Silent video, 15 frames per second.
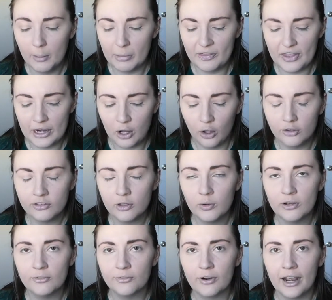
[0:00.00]
but then also
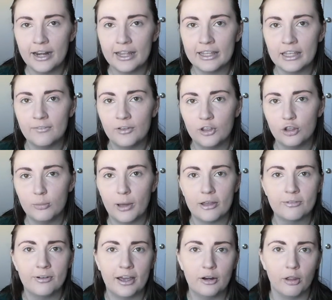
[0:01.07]
on Friday giving you
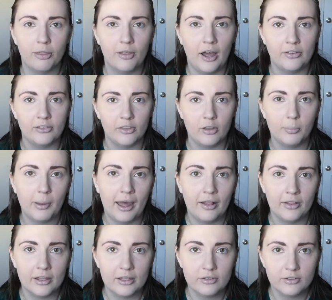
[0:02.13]
my final thoughts on the
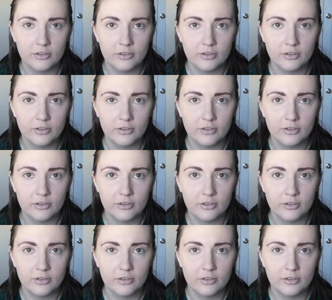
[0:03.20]
palette.